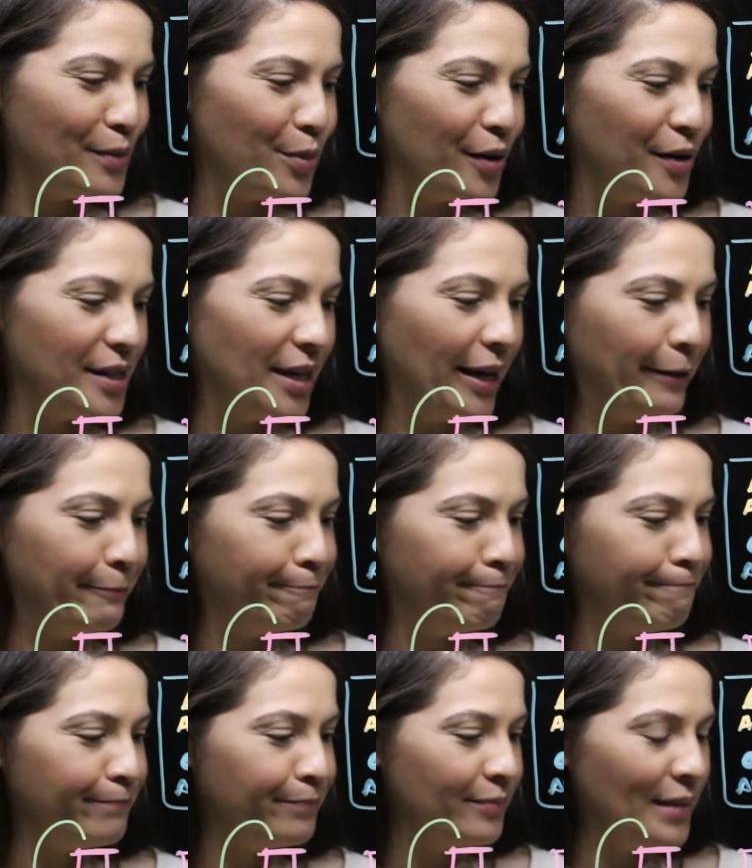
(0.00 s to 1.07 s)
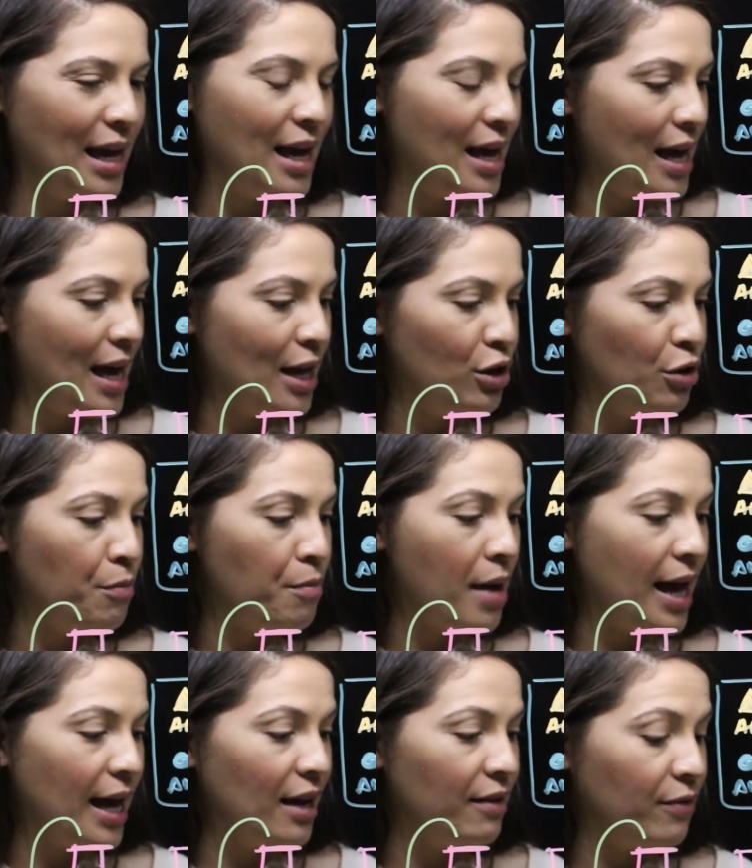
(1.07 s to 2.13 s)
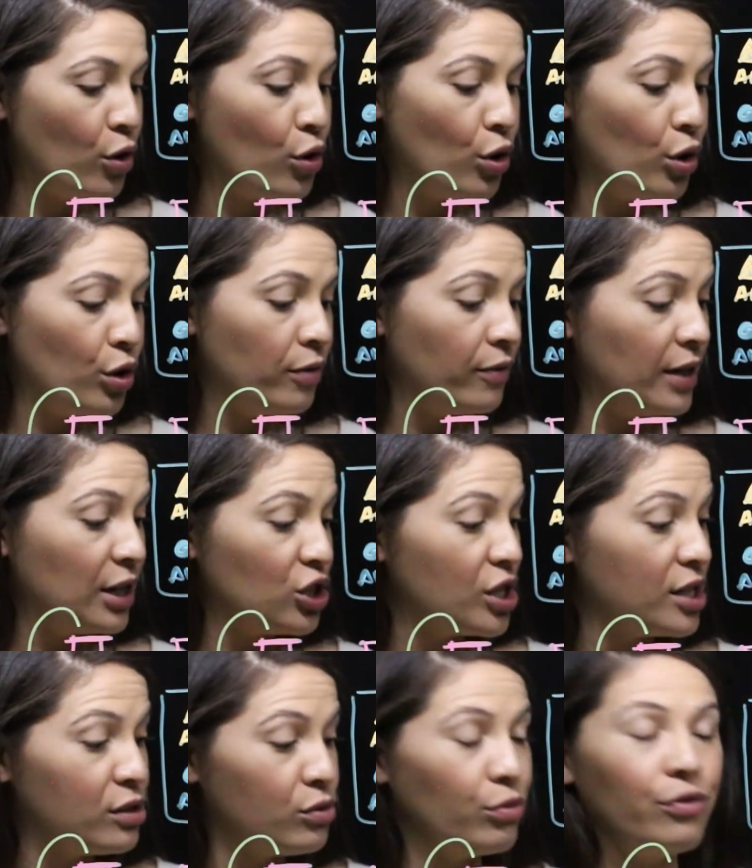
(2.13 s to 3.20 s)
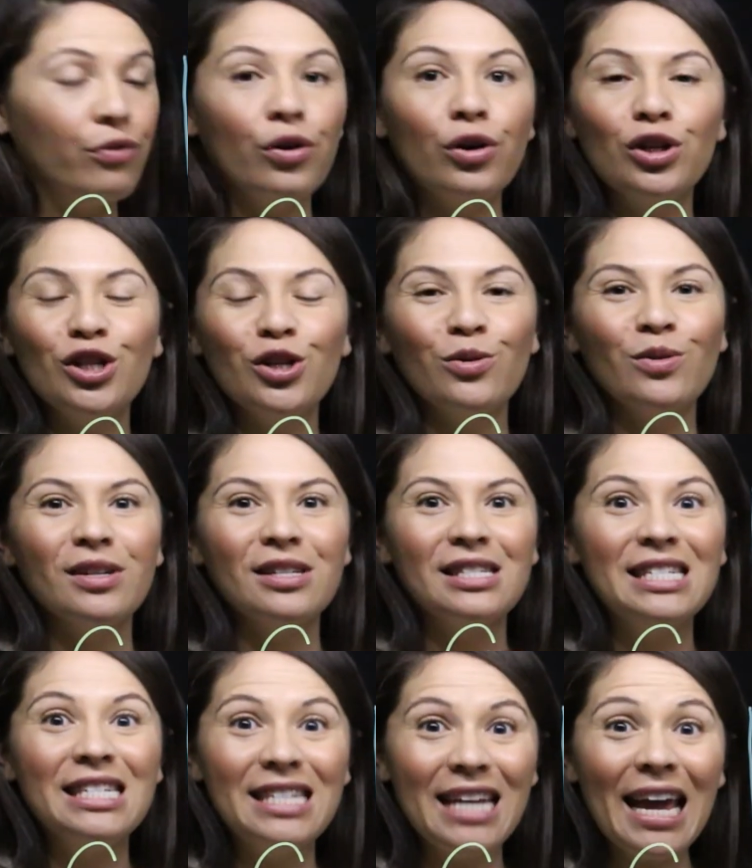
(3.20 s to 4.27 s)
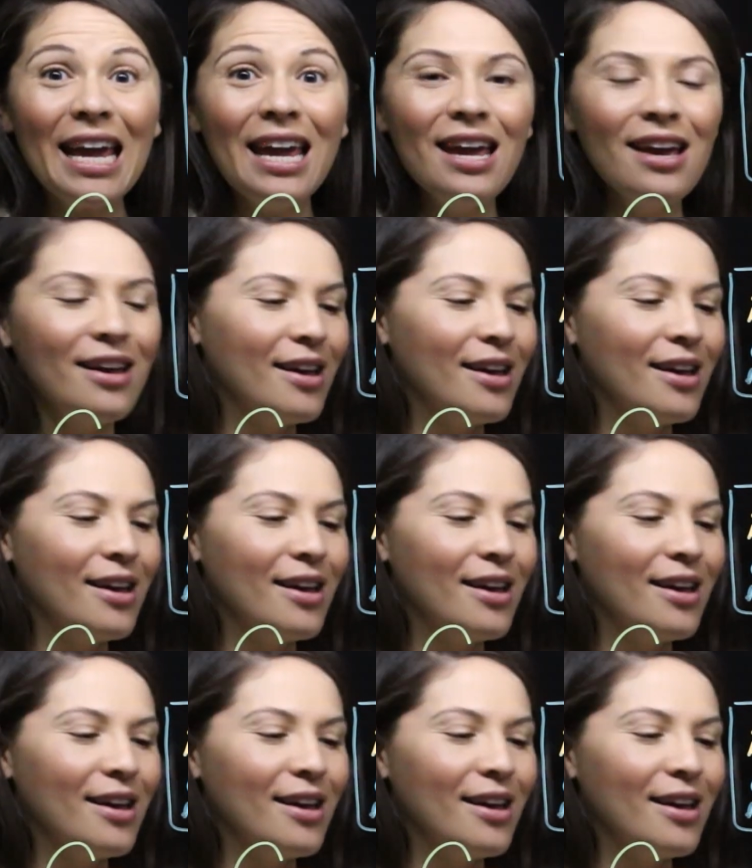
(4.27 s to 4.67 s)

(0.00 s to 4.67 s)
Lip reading: protein. And you may have heard of it just referred to as D,